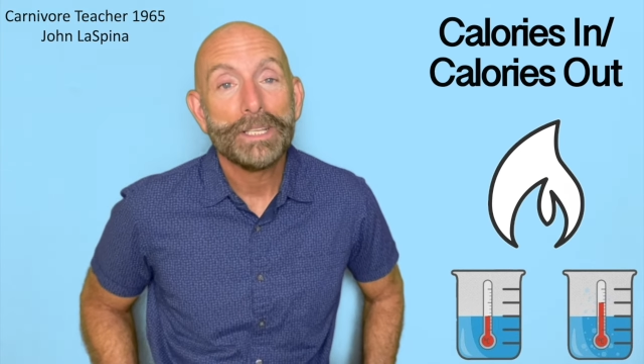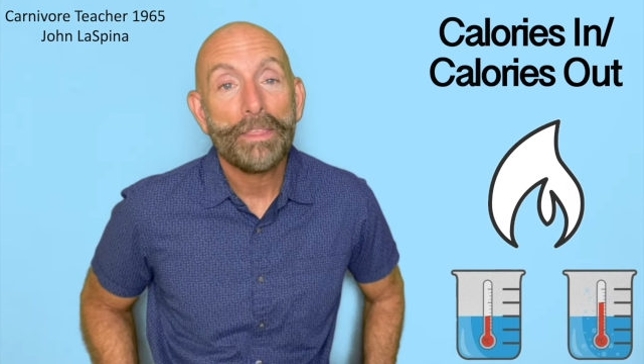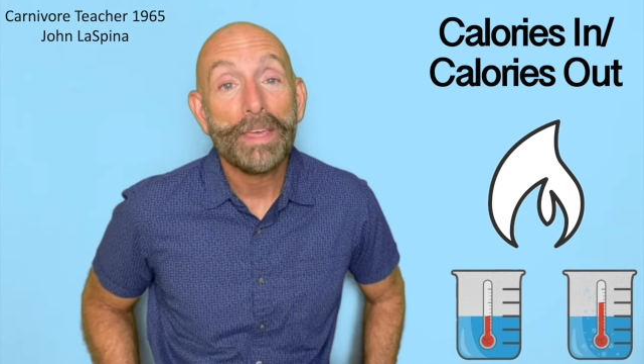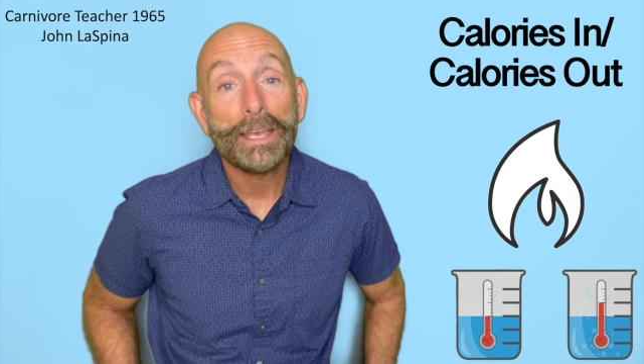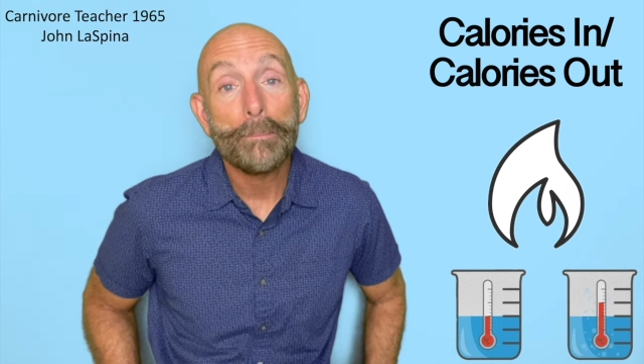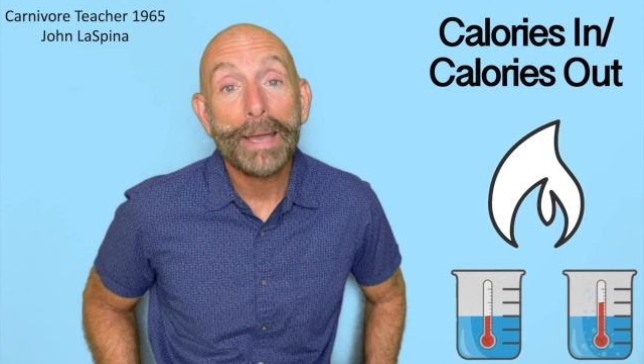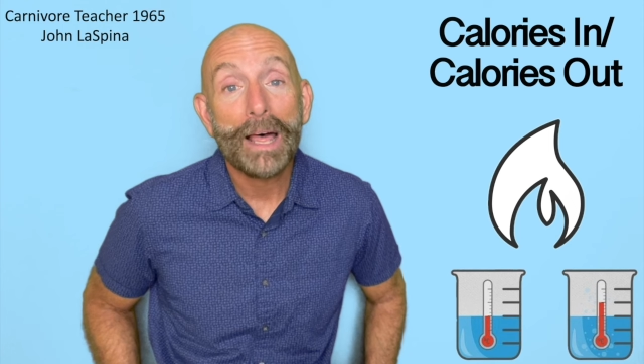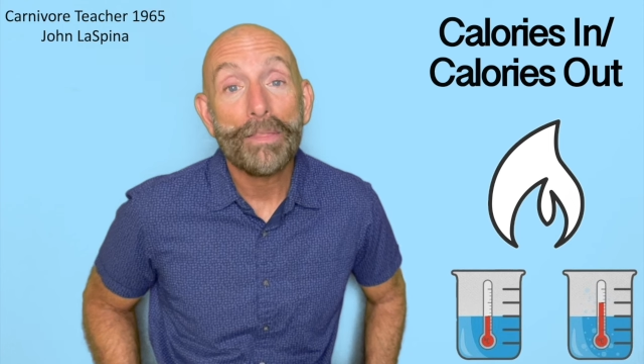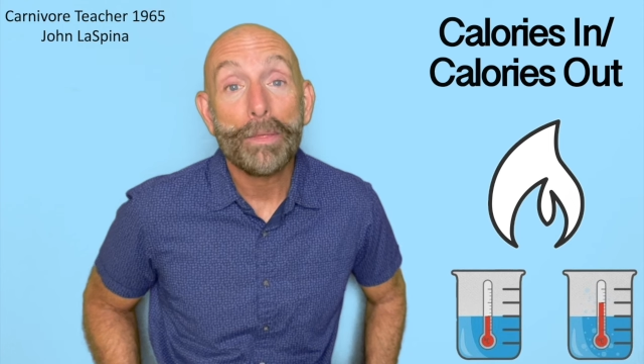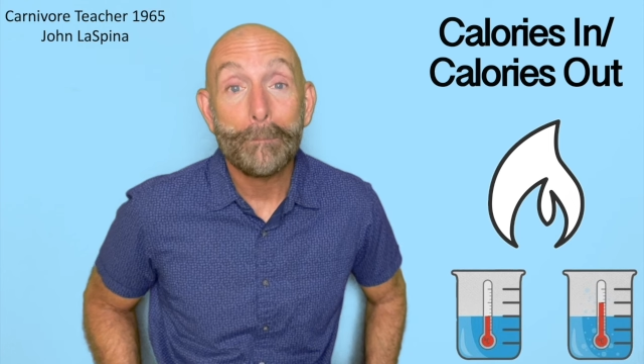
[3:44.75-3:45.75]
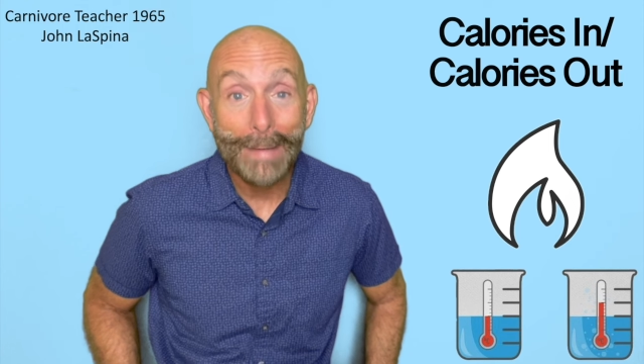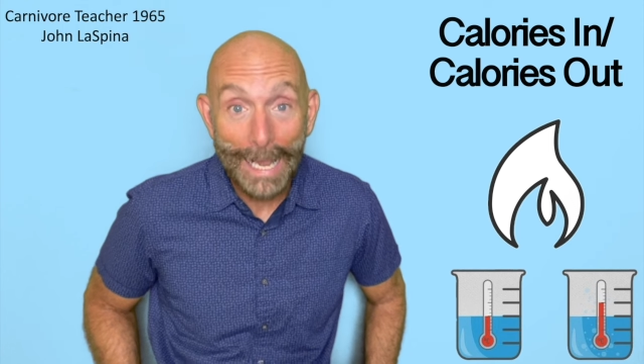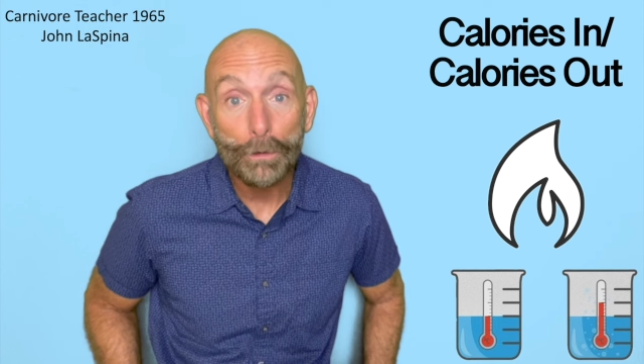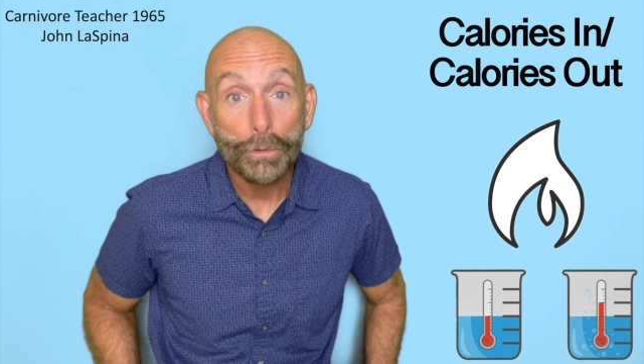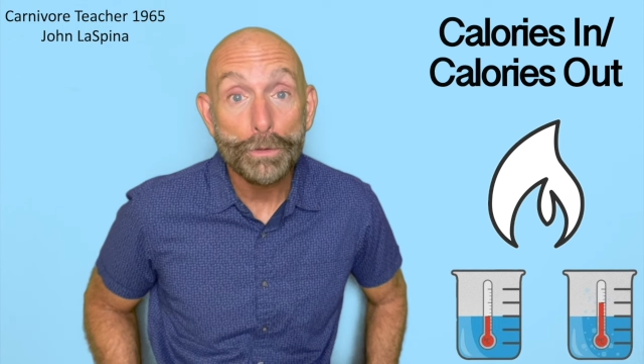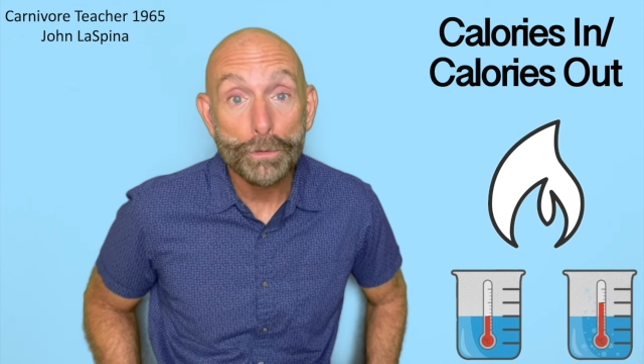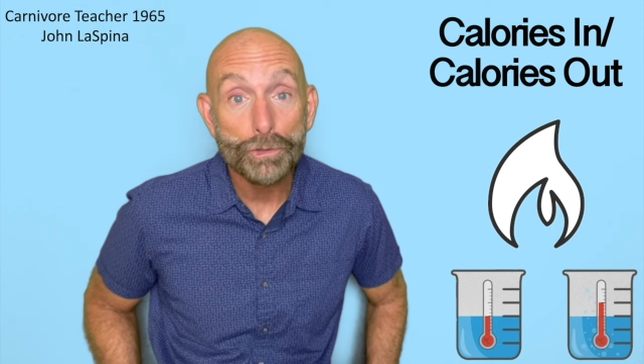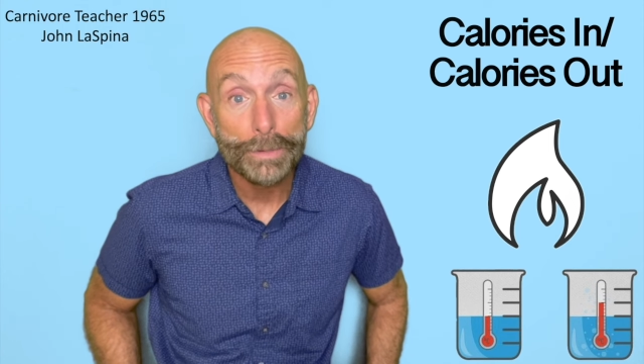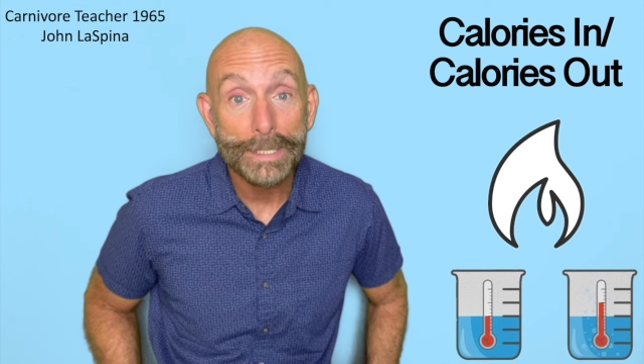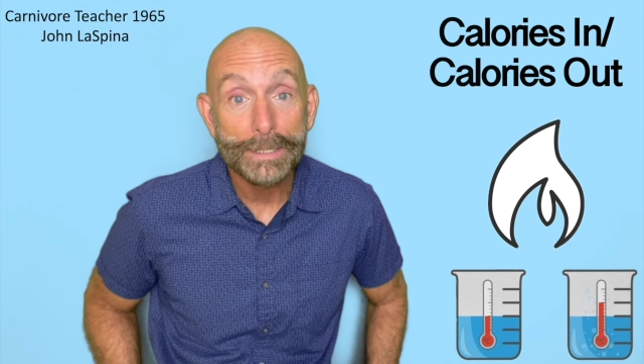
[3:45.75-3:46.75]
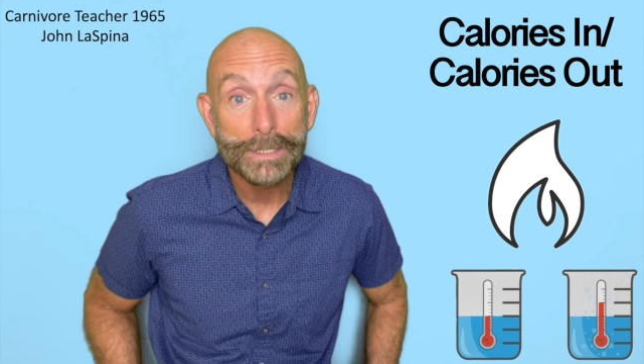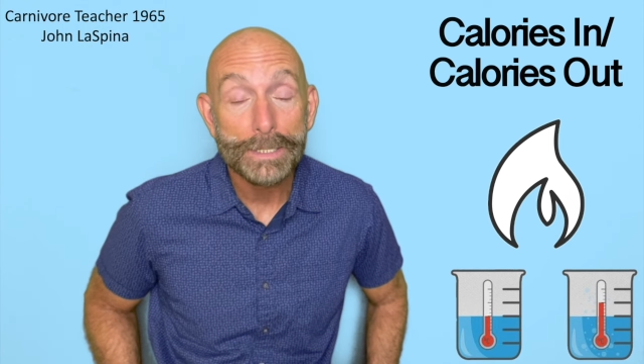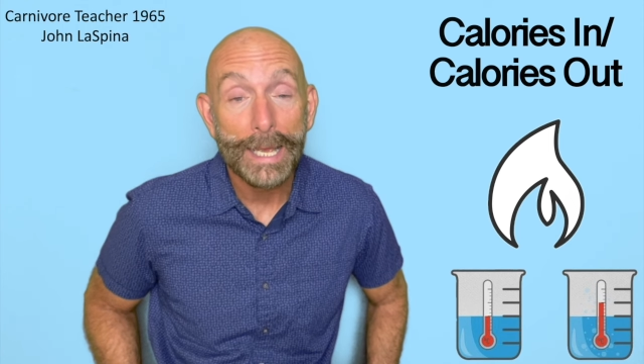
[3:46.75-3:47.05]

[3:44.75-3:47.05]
think about the macronutrients